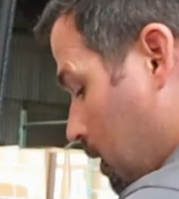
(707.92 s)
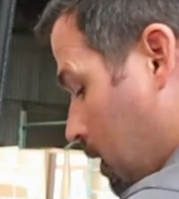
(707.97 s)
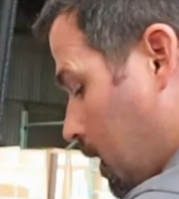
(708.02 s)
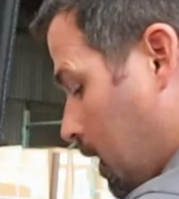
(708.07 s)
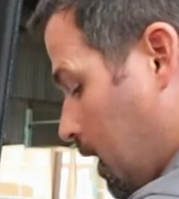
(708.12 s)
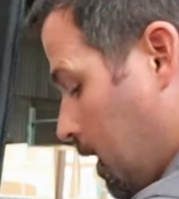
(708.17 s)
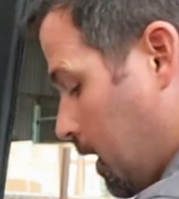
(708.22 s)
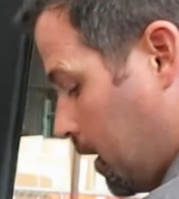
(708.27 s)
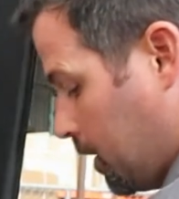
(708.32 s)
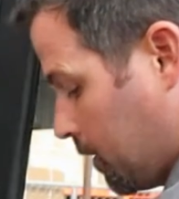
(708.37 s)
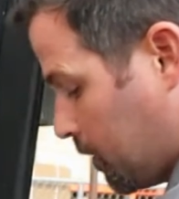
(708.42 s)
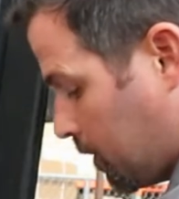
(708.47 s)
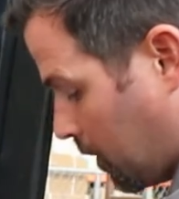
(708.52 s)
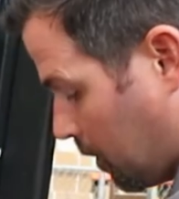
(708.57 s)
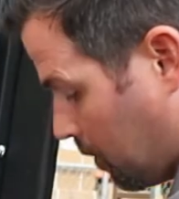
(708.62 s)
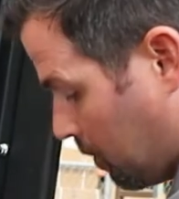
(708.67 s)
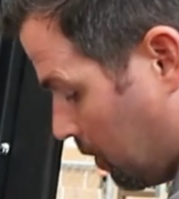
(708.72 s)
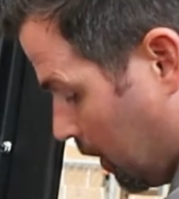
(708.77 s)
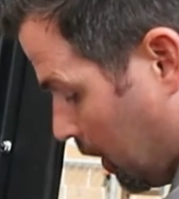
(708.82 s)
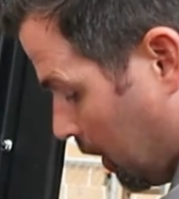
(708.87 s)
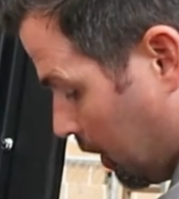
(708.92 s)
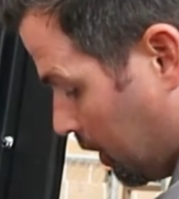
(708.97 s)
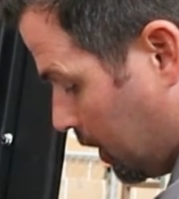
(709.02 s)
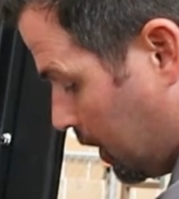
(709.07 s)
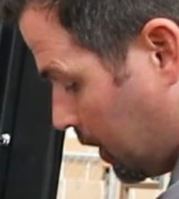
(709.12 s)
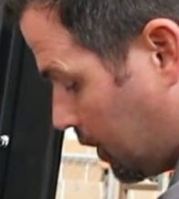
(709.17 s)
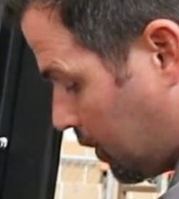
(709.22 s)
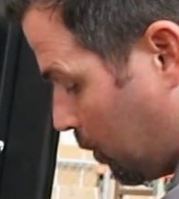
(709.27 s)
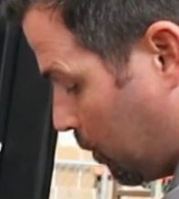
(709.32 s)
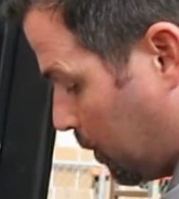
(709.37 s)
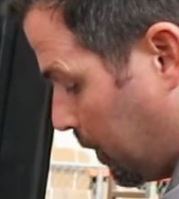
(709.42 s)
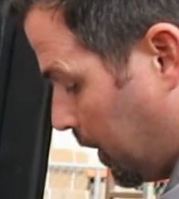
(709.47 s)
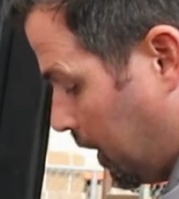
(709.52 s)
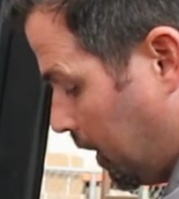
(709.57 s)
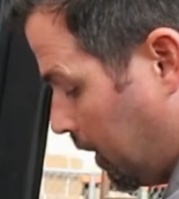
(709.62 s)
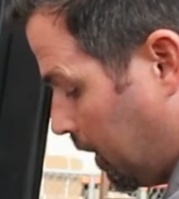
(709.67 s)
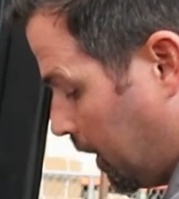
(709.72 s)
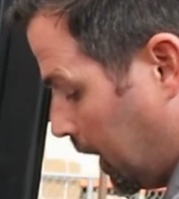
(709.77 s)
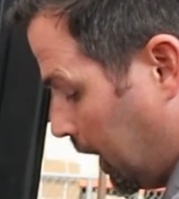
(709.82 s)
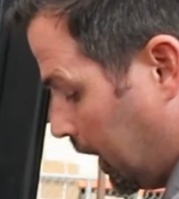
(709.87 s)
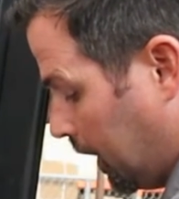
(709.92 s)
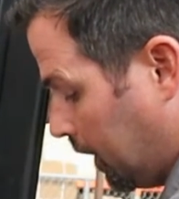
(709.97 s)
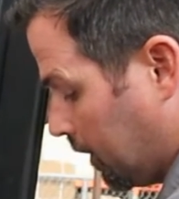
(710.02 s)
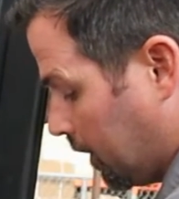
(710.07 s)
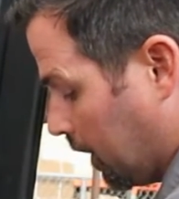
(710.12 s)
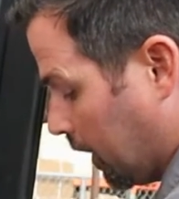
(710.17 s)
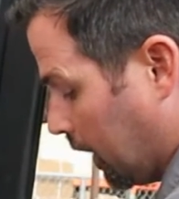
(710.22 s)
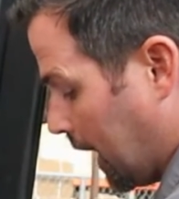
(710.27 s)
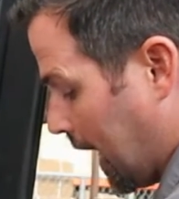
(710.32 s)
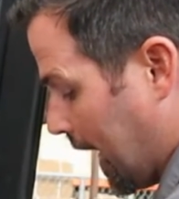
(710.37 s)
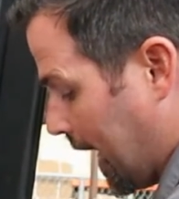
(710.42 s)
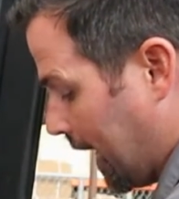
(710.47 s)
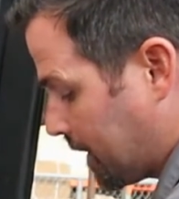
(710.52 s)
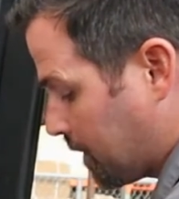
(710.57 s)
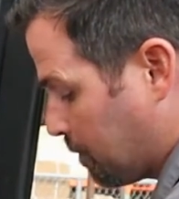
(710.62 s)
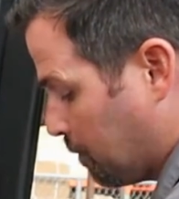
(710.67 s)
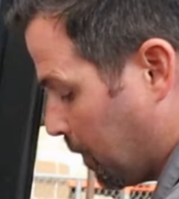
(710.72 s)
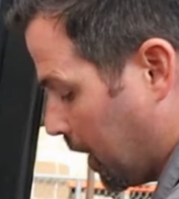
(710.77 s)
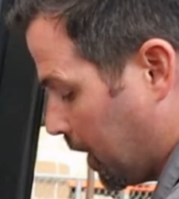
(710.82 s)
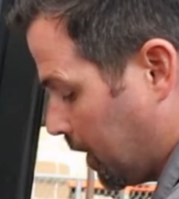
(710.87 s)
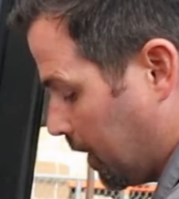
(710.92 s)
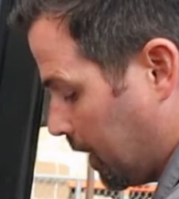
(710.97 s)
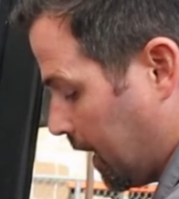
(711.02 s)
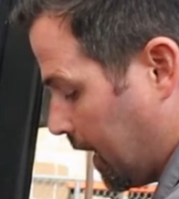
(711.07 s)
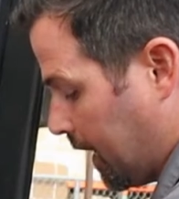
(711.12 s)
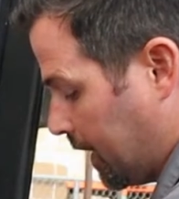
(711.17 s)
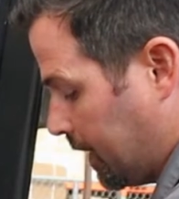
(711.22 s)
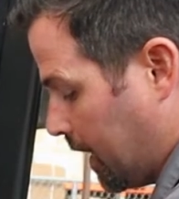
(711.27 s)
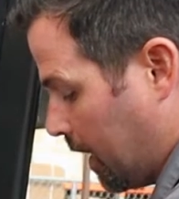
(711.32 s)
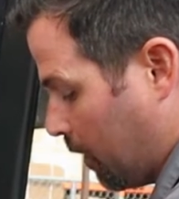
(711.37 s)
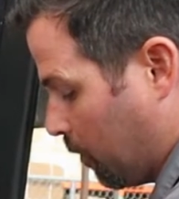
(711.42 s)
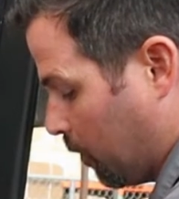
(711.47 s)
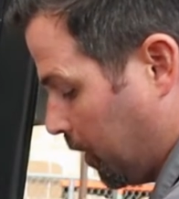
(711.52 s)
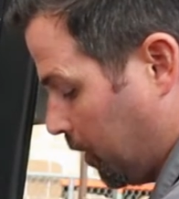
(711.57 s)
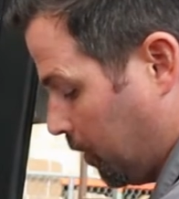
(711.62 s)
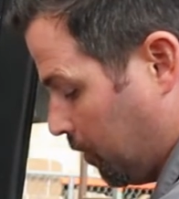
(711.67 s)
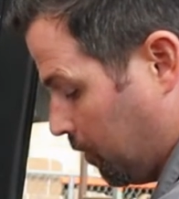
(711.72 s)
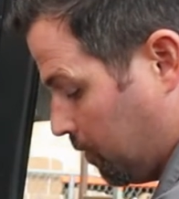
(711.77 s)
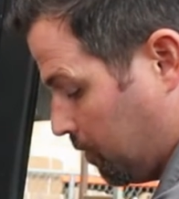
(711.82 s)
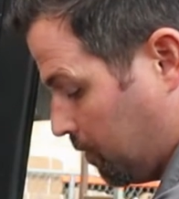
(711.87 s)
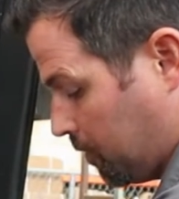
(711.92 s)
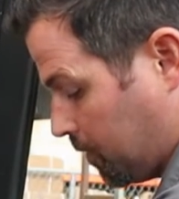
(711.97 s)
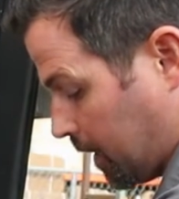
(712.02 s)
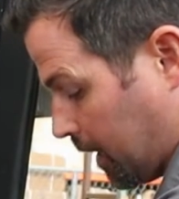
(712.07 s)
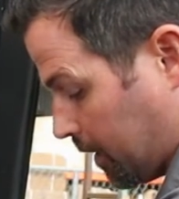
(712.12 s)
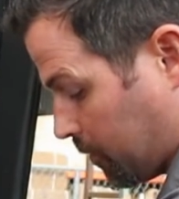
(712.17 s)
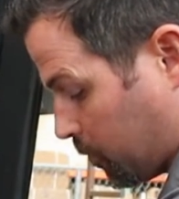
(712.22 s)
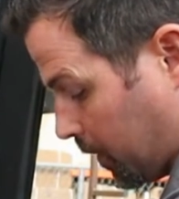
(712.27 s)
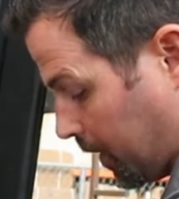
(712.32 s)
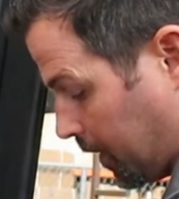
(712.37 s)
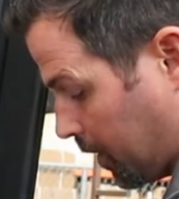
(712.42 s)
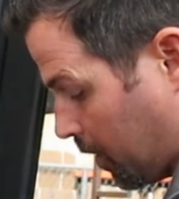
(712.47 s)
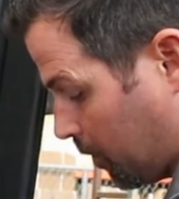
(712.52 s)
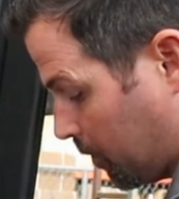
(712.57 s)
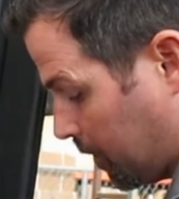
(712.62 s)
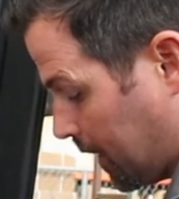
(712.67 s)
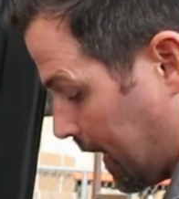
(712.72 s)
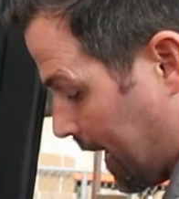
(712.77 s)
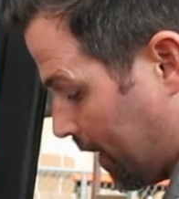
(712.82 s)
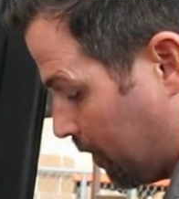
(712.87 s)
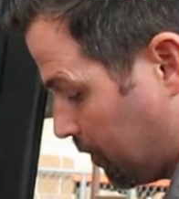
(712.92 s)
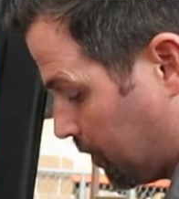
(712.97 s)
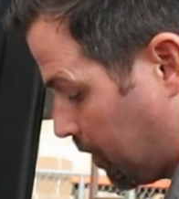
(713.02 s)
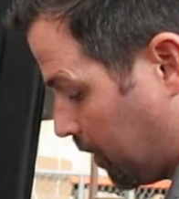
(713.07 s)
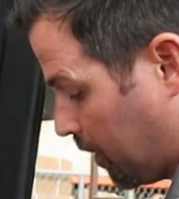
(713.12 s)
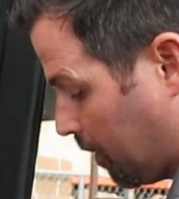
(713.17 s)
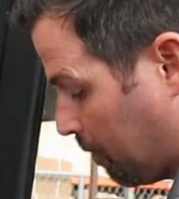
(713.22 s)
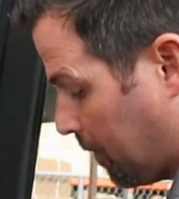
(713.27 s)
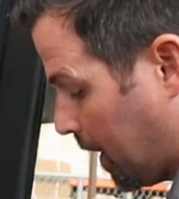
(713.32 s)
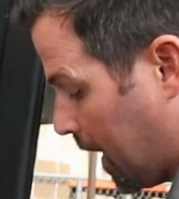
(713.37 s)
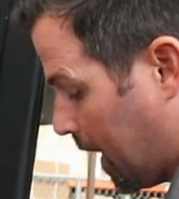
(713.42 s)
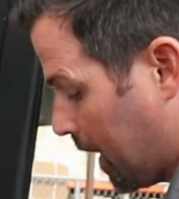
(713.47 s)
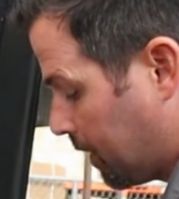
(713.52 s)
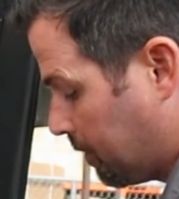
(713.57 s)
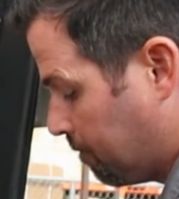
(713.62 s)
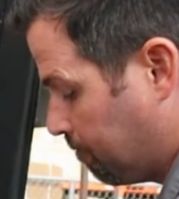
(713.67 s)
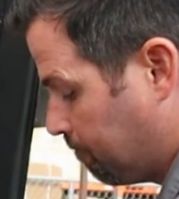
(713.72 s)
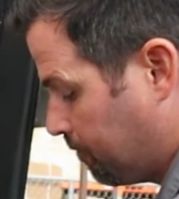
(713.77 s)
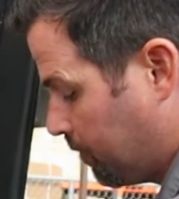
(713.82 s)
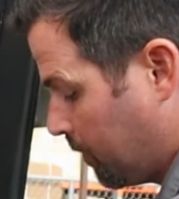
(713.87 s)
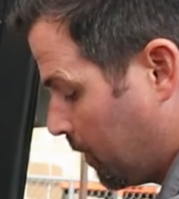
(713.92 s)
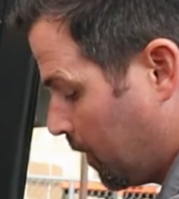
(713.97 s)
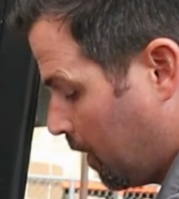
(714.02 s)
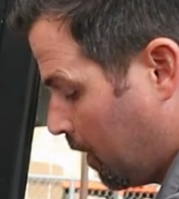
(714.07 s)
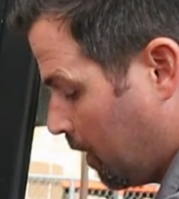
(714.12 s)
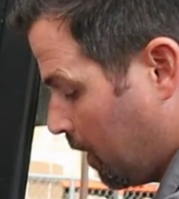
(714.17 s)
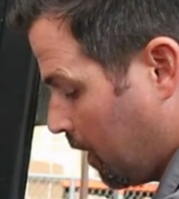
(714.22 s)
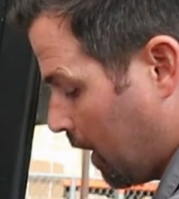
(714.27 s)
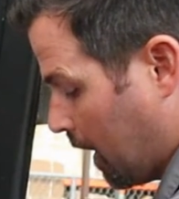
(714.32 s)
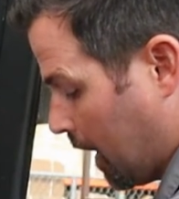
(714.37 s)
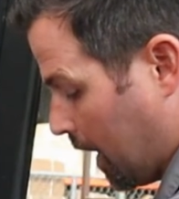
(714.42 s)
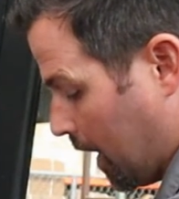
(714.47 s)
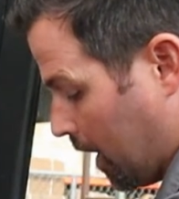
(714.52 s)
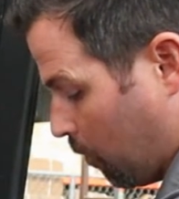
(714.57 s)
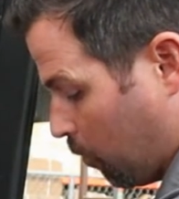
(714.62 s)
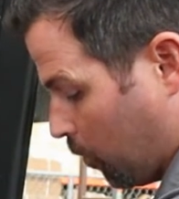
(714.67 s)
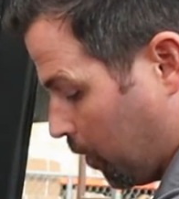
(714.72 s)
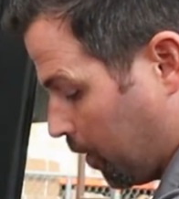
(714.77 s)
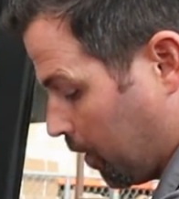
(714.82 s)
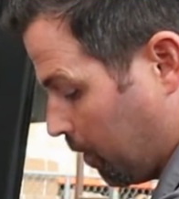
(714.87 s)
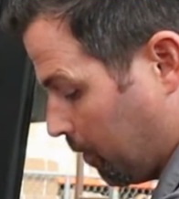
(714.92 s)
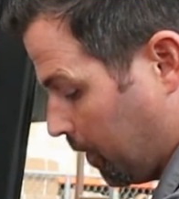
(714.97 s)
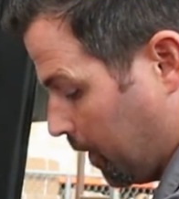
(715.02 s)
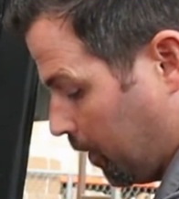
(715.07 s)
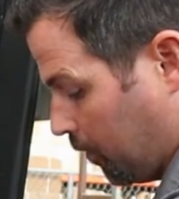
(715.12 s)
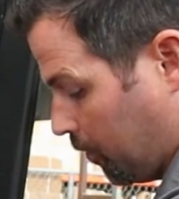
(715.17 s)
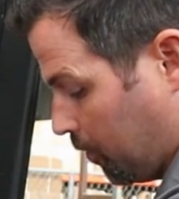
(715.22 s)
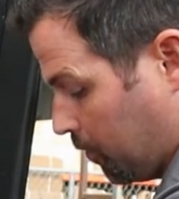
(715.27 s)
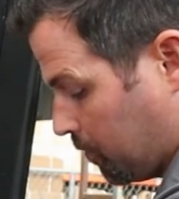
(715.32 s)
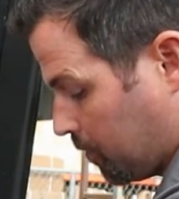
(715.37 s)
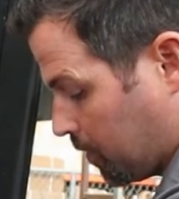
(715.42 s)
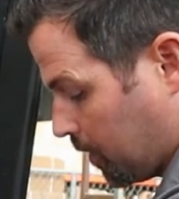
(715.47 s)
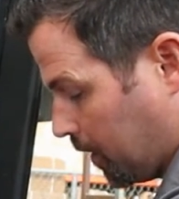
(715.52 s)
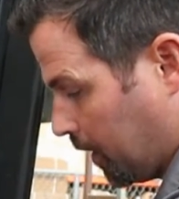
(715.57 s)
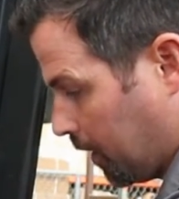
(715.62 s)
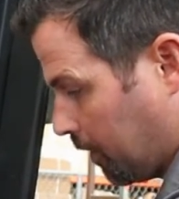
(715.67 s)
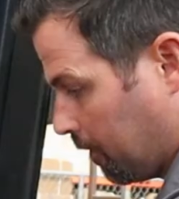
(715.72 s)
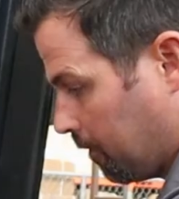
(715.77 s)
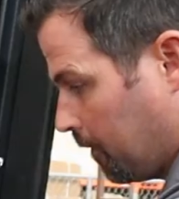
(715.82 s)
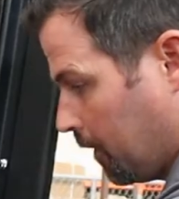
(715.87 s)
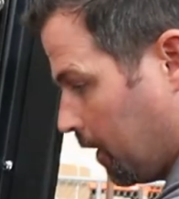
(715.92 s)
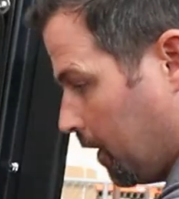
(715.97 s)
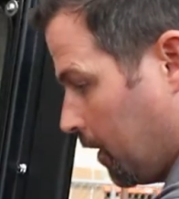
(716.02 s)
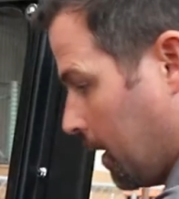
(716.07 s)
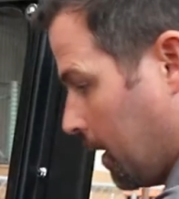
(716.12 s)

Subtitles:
Okay, and so this will be the last button head that we use as we go down to the bottom. We're going to be using